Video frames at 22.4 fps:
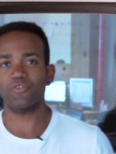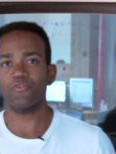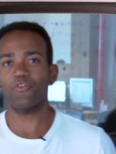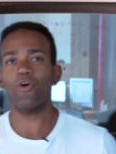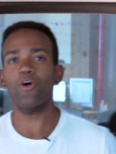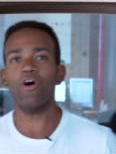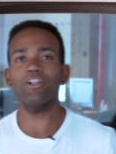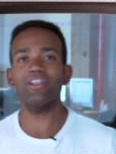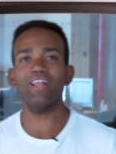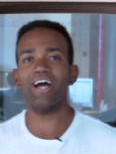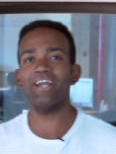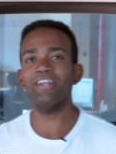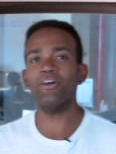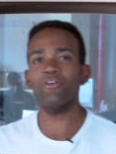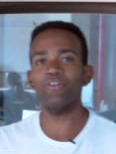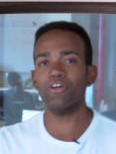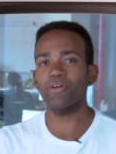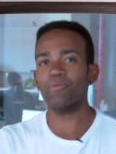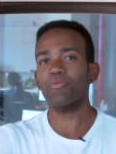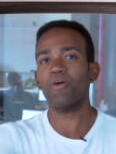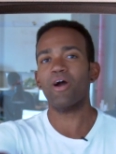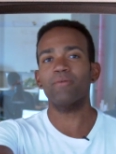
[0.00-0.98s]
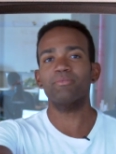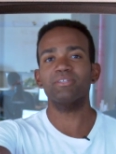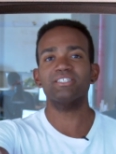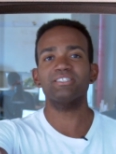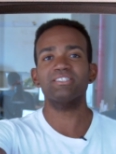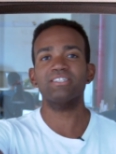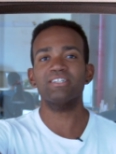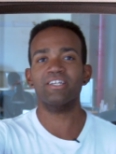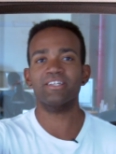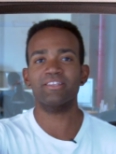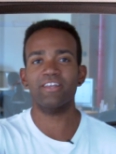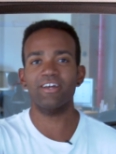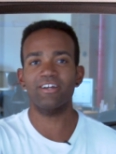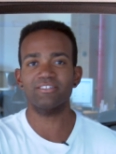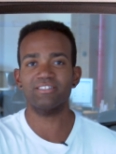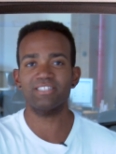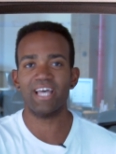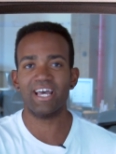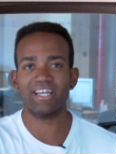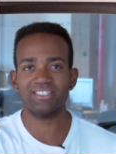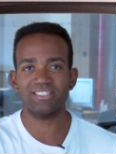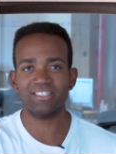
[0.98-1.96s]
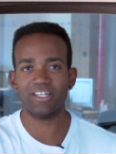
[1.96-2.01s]
For all I know, you're probably sitting there
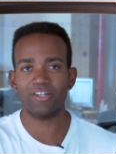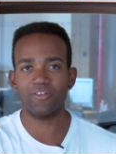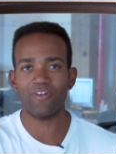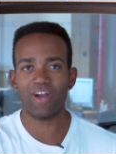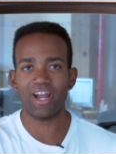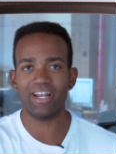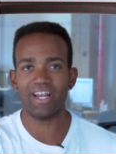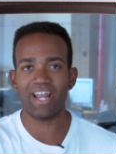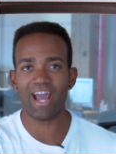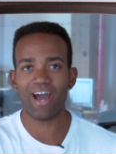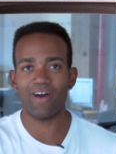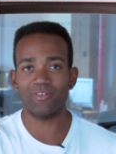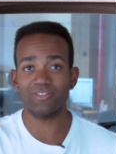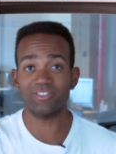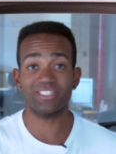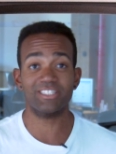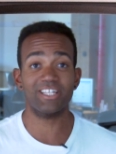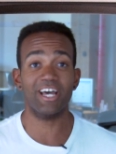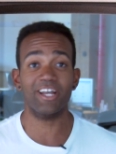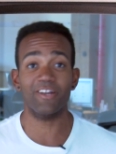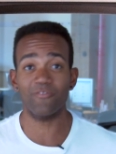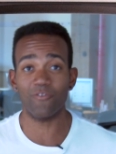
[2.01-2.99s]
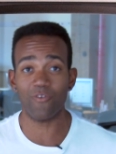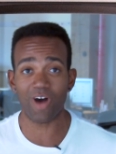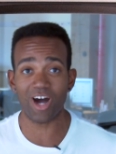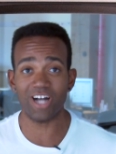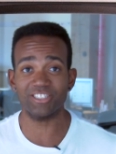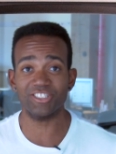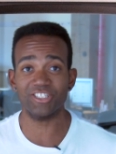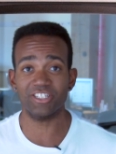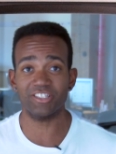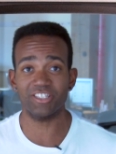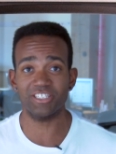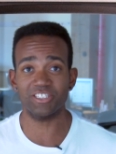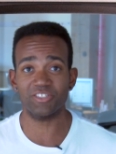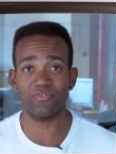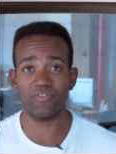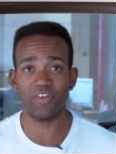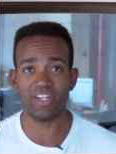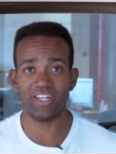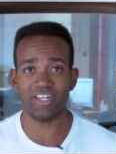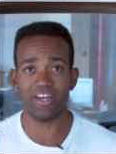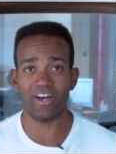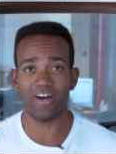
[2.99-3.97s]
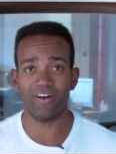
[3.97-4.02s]
texting right now instead of watching this
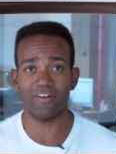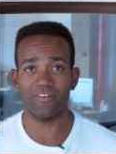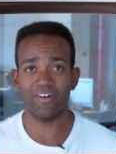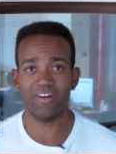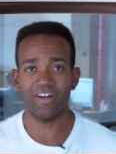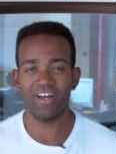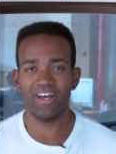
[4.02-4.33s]
video.